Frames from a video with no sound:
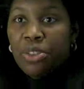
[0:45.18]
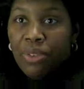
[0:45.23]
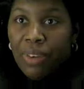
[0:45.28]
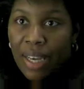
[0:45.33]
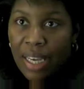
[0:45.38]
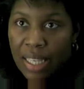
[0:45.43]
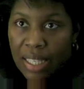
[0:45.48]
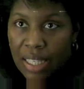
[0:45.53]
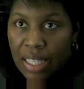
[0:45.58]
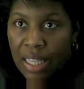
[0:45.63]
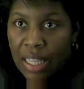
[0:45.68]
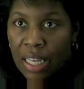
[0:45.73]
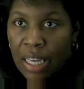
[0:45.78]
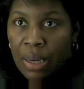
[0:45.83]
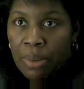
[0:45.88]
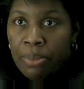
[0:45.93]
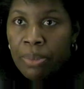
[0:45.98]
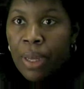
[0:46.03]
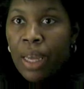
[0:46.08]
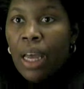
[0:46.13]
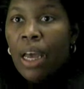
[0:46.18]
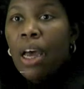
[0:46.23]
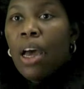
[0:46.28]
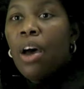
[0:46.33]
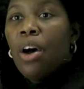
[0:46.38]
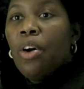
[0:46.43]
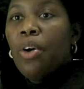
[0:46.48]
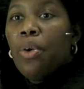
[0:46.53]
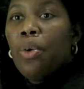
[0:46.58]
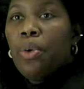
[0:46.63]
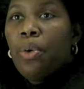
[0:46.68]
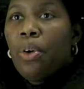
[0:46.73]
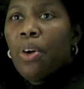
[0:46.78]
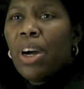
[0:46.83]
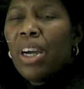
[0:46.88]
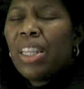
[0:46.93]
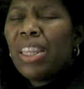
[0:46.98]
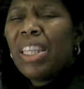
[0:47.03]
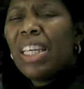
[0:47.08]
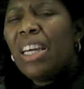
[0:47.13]
raising them,
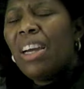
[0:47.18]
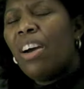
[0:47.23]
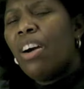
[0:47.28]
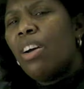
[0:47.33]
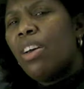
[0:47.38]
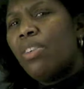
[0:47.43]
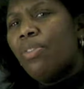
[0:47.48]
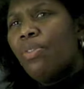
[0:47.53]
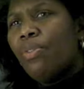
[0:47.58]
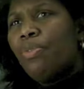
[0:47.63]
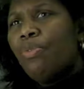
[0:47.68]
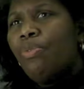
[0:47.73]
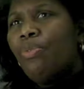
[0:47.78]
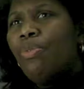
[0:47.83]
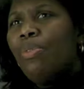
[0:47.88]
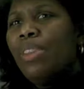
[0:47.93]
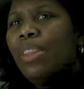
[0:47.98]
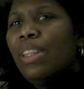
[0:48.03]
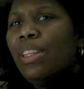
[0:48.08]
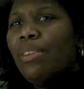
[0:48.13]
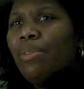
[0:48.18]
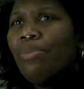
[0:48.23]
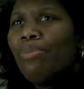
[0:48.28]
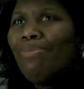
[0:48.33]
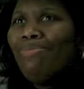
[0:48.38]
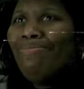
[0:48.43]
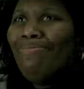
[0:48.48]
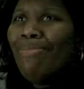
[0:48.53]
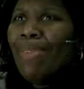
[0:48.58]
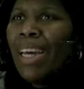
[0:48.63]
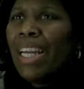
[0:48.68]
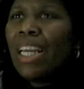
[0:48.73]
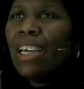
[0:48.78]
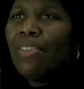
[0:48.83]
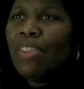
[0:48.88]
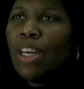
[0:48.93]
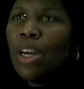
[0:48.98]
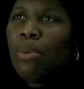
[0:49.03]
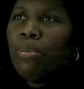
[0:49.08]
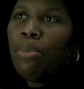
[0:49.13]
or they're, many
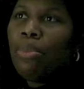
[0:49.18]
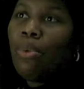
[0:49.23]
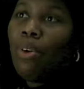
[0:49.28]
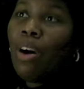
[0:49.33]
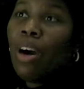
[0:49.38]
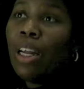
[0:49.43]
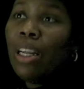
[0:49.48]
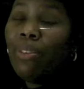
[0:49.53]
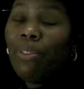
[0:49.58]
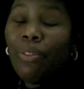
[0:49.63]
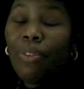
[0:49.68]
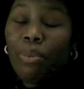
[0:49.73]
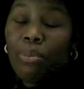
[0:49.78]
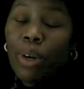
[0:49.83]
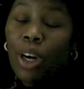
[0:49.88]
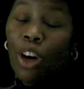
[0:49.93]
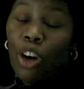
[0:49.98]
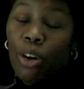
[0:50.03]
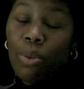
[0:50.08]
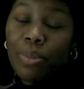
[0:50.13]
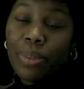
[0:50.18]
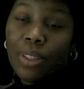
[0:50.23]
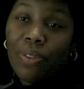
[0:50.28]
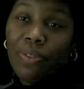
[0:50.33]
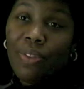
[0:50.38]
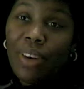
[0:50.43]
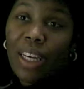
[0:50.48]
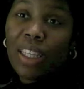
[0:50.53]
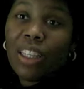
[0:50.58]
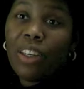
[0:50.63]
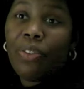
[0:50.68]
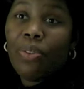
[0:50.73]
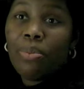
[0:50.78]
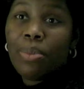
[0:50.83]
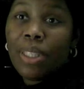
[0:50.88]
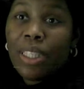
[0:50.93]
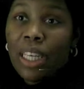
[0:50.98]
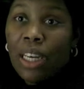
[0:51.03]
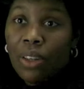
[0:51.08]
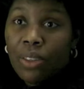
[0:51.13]
of them aren't even from homes. In fact, they're
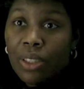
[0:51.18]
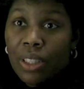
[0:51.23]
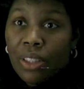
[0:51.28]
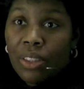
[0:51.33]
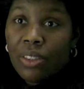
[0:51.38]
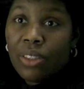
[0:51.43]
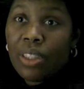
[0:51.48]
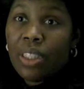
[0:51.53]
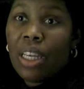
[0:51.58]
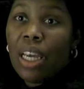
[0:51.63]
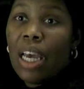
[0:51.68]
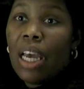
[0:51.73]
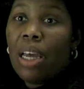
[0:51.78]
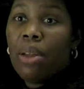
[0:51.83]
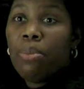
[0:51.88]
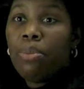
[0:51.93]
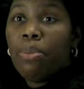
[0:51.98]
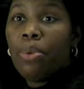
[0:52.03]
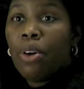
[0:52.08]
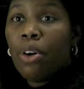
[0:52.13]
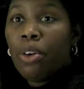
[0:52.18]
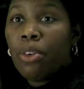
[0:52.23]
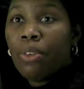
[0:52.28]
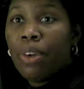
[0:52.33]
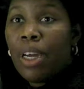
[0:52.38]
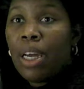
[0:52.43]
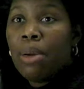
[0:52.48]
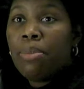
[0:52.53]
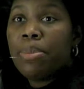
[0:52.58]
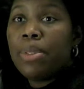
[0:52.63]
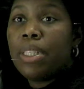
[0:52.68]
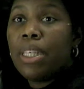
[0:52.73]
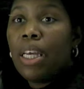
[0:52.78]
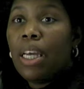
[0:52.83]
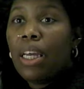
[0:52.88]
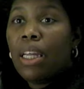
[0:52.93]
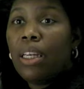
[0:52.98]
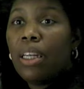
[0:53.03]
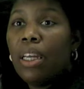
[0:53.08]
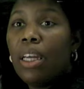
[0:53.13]
from shelters and programs,
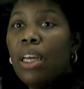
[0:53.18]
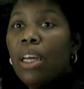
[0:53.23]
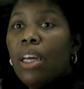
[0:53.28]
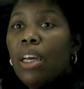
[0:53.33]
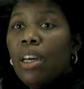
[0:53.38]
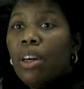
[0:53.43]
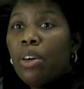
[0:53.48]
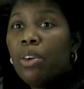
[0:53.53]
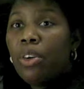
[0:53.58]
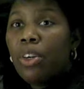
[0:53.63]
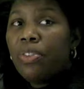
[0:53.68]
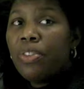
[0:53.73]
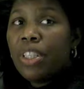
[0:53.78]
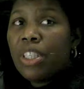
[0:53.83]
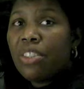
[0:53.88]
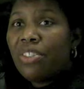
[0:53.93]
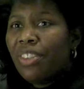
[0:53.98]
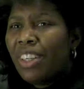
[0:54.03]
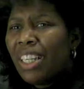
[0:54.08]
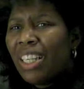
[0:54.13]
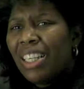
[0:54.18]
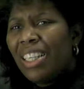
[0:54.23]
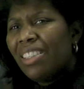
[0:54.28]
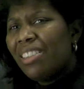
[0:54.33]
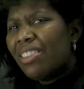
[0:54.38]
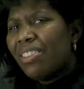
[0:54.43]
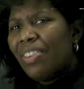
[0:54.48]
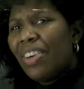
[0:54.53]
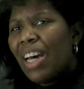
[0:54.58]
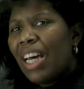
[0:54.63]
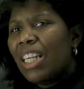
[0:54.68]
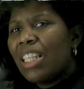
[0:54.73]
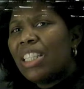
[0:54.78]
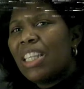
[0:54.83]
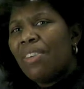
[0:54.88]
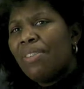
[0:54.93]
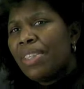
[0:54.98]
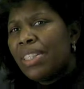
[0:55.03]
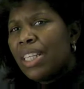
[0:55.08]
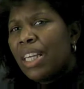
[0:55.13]
and who have just really had a
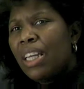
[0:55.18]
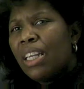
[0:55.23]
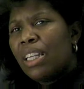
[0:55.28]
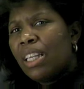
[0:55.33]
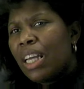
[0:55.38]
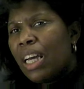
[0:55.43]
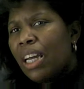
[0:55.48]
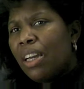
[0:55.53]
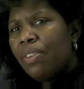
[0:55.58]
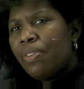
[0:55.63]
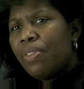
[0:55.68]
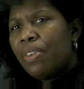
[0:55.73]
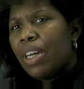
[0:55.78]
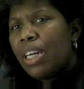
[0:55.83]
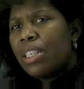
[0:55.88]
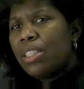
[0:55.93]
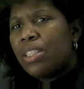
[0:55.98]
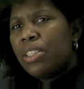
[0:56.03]
devastating life as a